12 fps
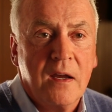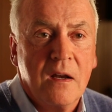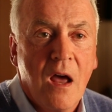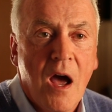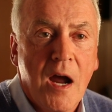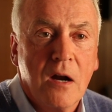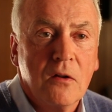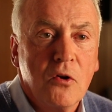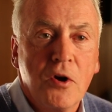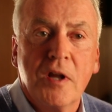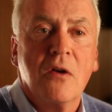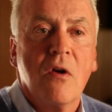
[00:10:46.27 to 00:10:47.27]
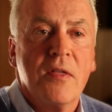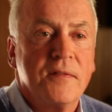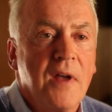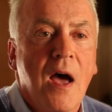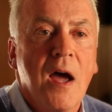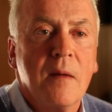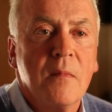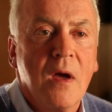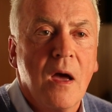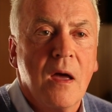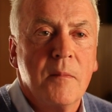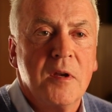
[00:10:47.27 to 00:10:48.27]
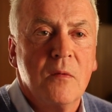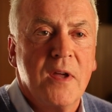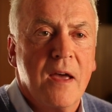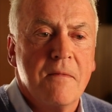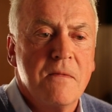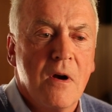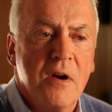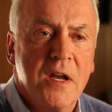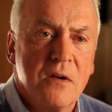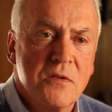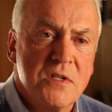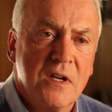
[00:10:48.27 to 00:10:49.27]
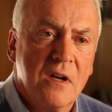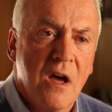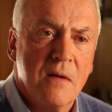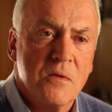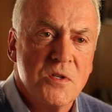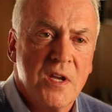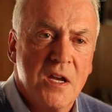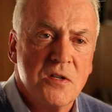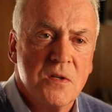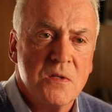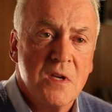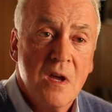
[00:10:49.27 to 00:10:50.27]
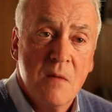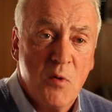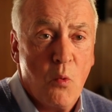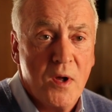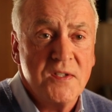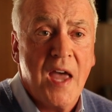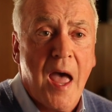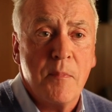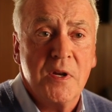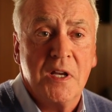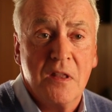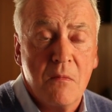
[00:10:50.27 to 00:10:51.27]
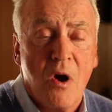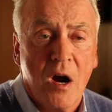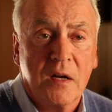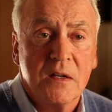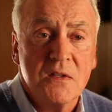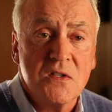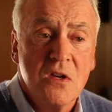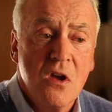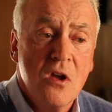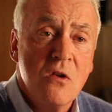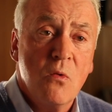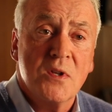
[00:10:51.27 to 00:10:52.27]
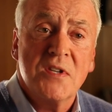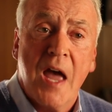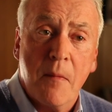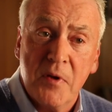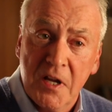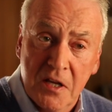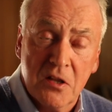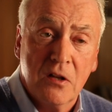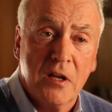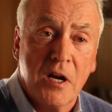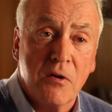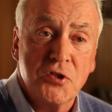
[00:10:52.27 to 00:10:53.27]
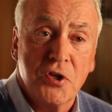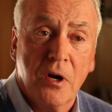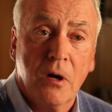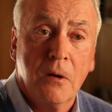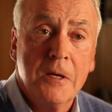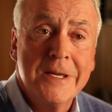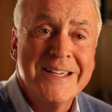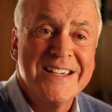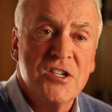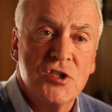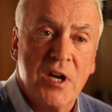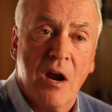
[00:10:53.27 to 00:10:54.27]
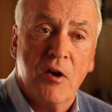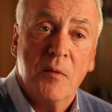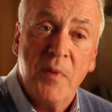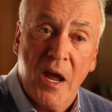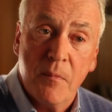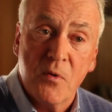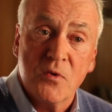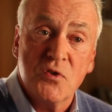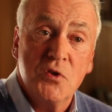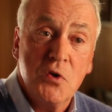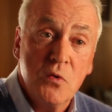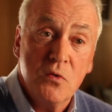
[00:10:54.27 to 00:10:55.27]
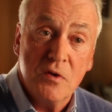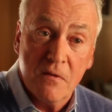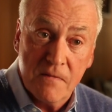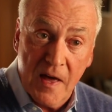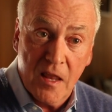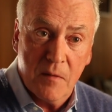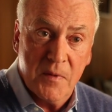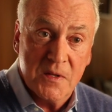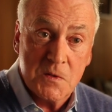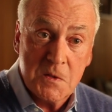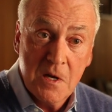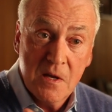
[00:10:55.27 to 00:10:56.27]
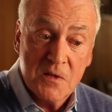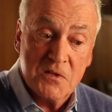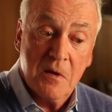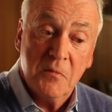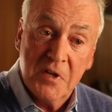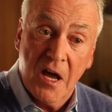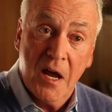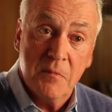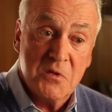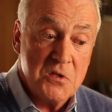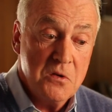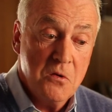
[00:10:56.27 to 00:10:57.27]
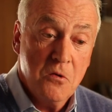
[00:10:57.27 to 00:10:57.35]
and I are learning all the time. I mean, we have very interesting conversations about what's happening in the markets, what's happening in the literature, sharing papers, new developments. Sometimes